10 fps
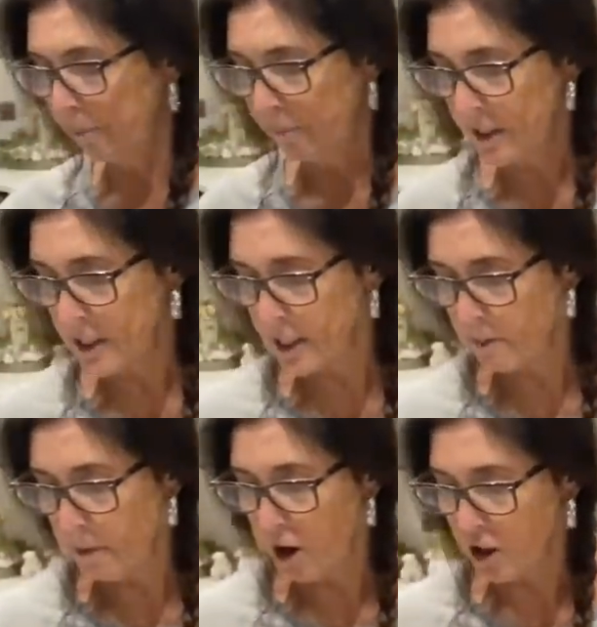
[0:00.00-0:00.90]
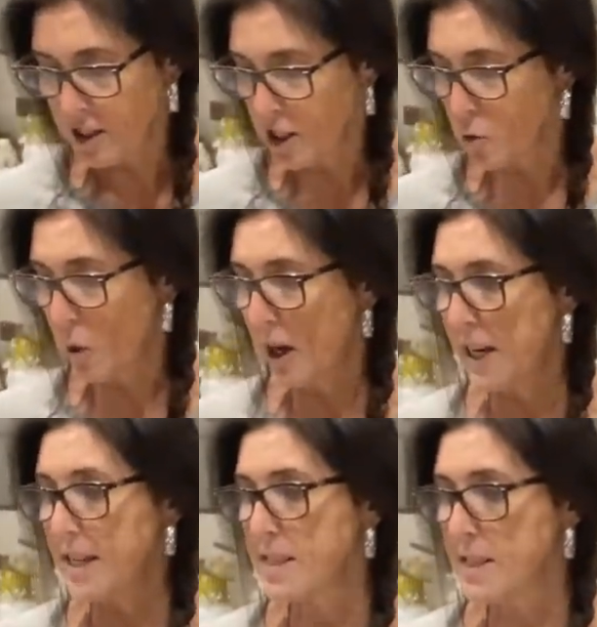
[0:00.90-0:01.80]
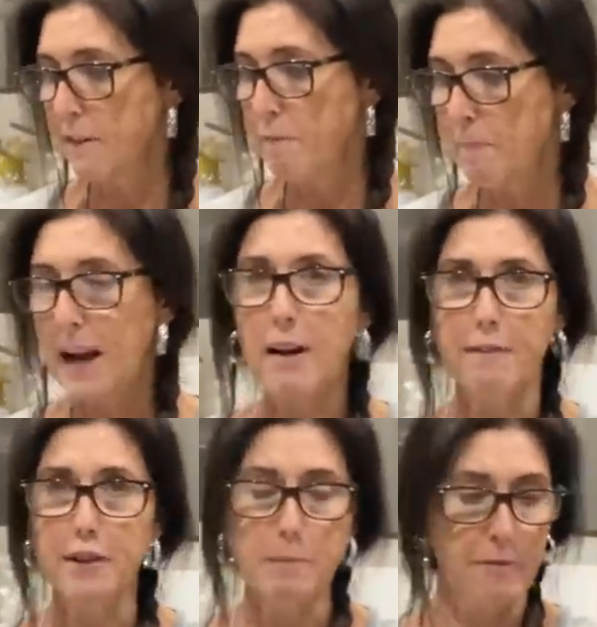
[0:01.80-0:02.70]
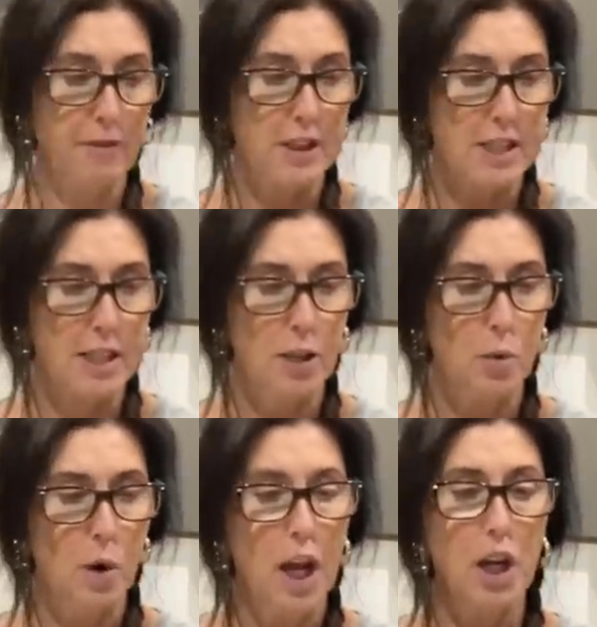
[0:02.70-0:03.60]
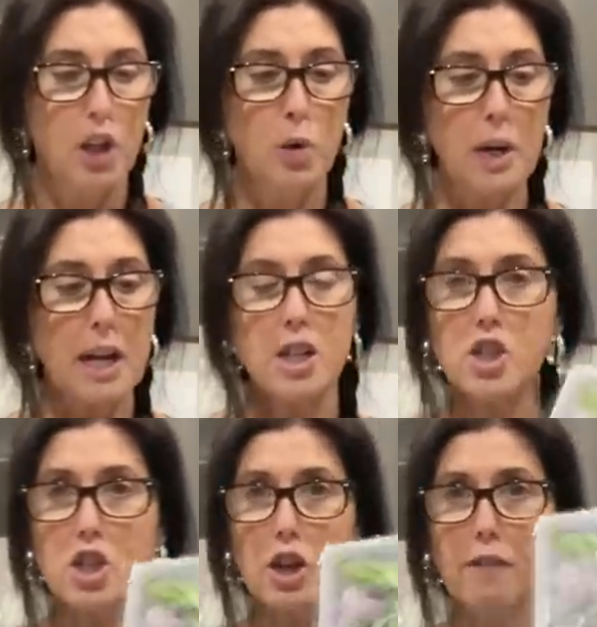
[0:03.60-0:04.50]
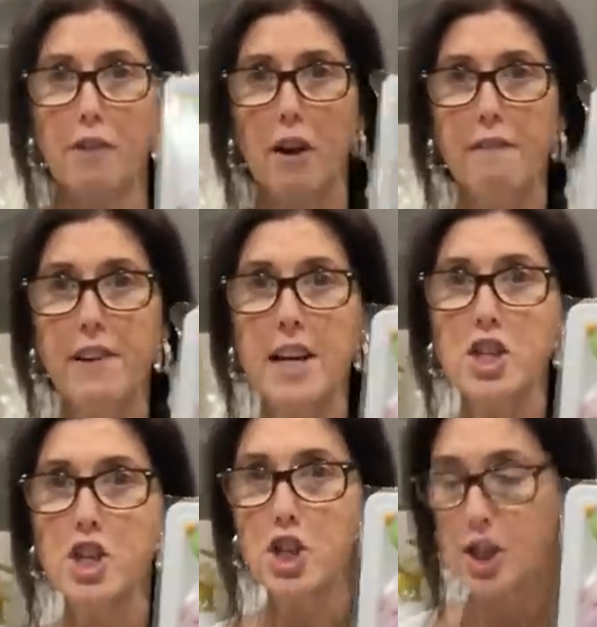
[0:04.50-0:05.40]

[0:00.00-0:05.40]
this is the Marx's one. It's £7 for the deal. You get your stir fry veg.